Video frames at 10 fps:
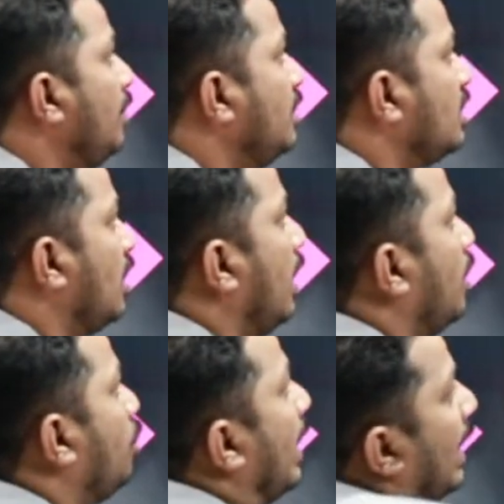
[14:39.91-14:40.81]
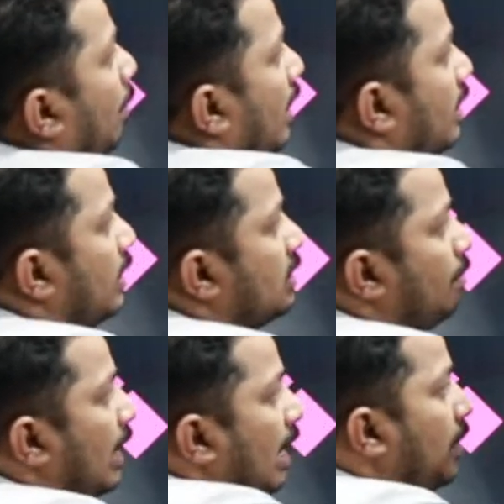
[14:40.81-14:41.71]
which is related to
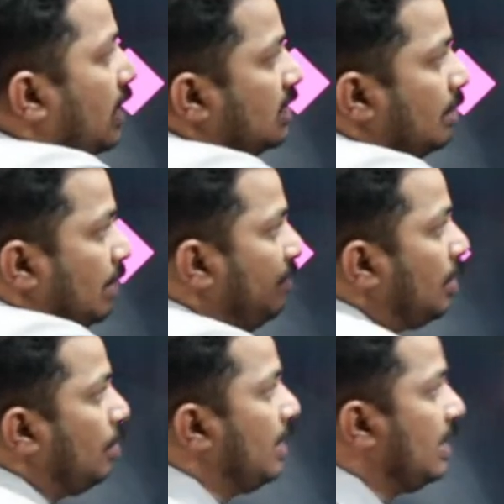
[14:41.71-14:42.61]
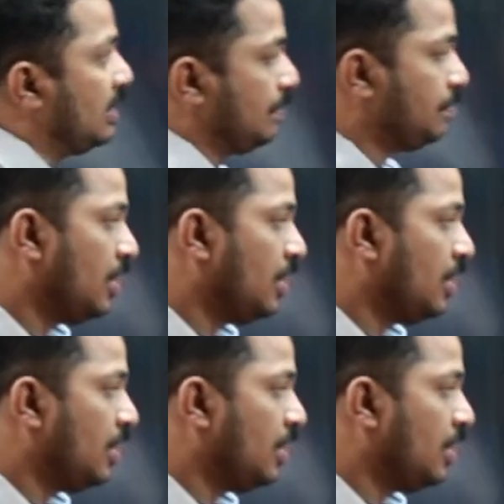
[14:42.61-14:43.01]
diamagnetism, paramagnetism, and ferromagnetism.